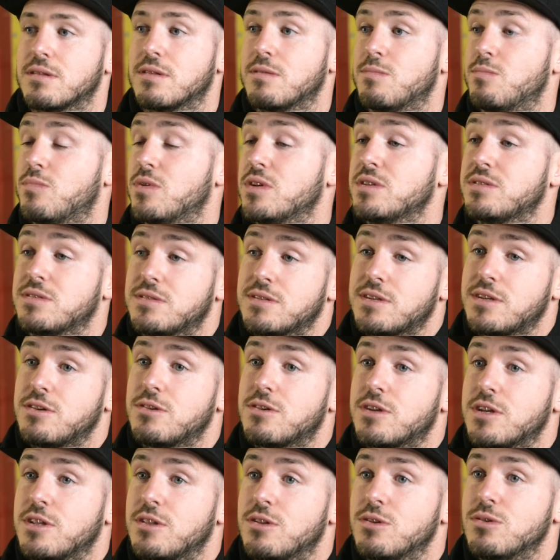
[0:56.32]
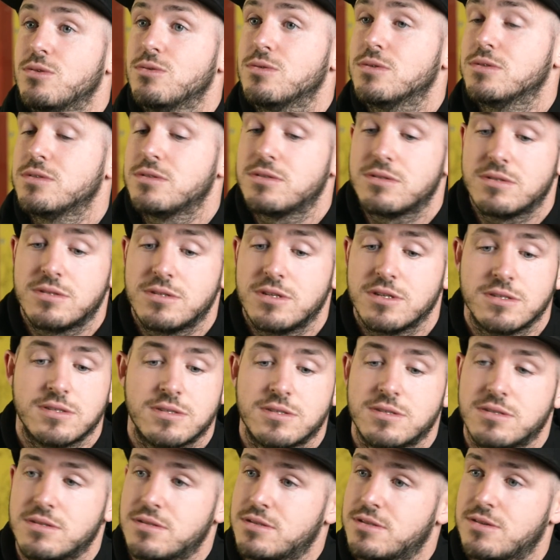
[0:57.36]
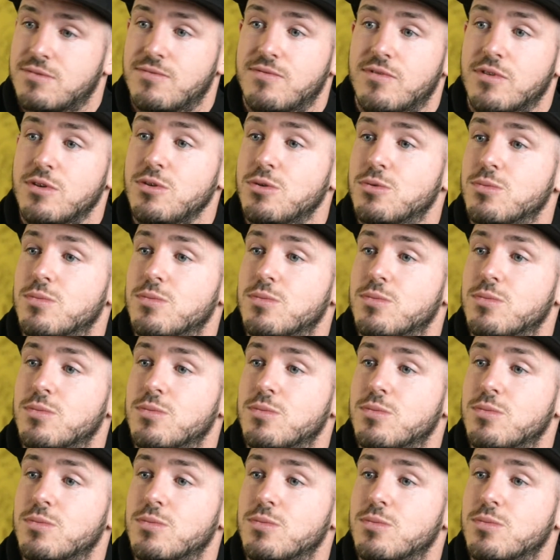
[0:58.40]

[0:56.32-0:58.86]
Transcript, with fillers: the best thing you can do is yeah. just to vote.